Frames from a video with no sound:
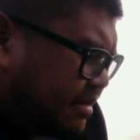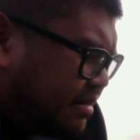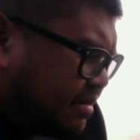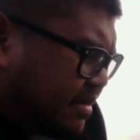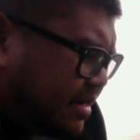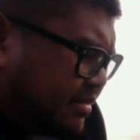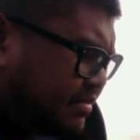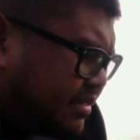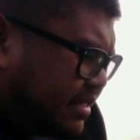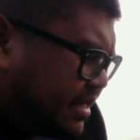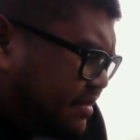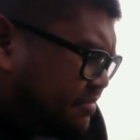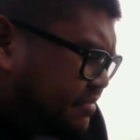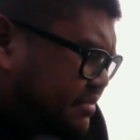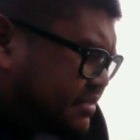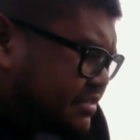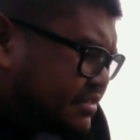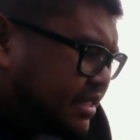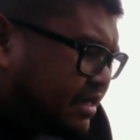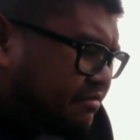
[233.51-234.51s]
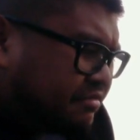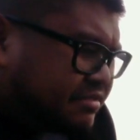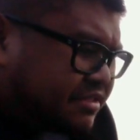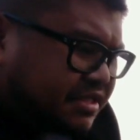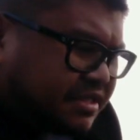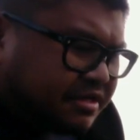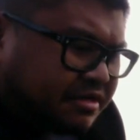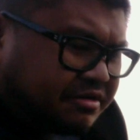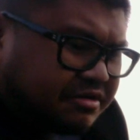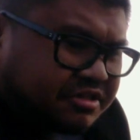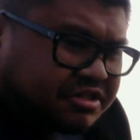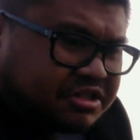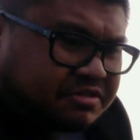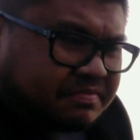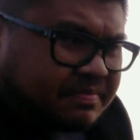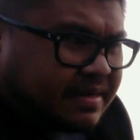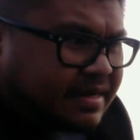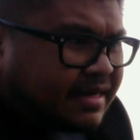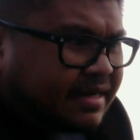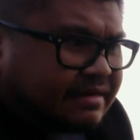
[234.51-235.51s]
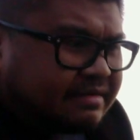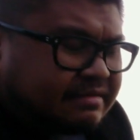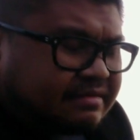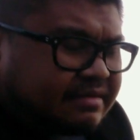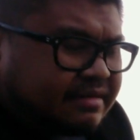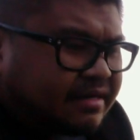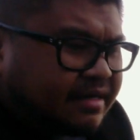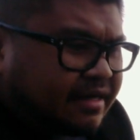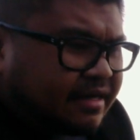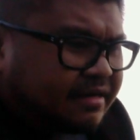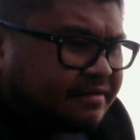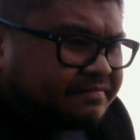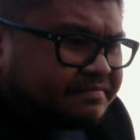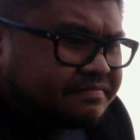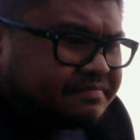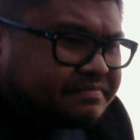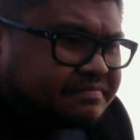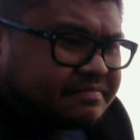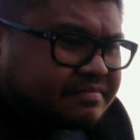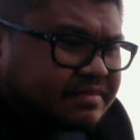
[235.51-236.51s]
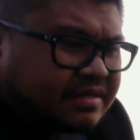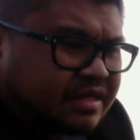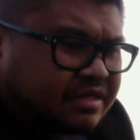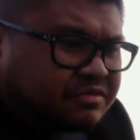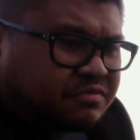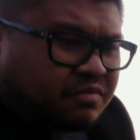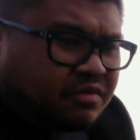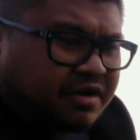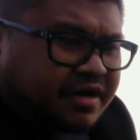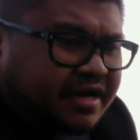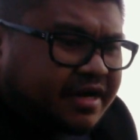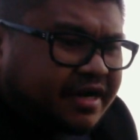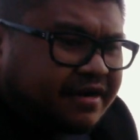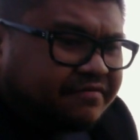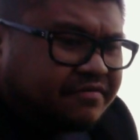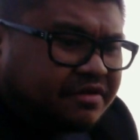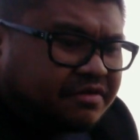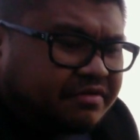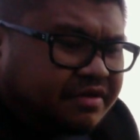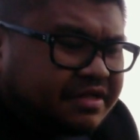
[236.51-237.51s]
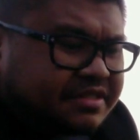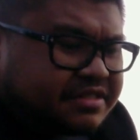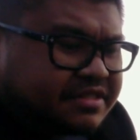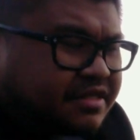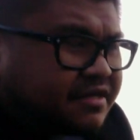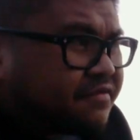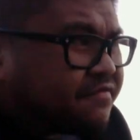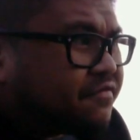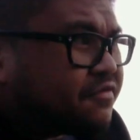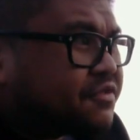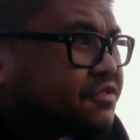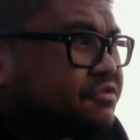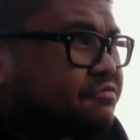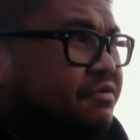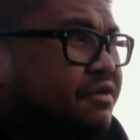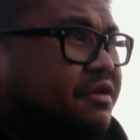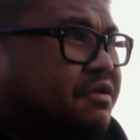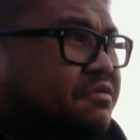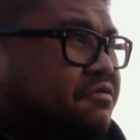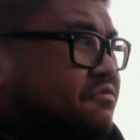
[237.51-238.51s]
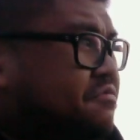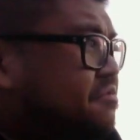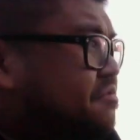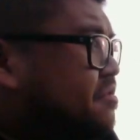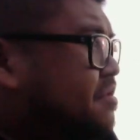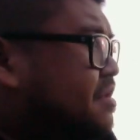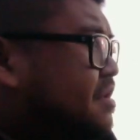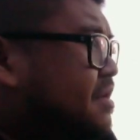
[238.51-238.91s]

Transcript: You know, I, I was I was in a good spot. Um, I was working at Evergreen Center for Street Youth.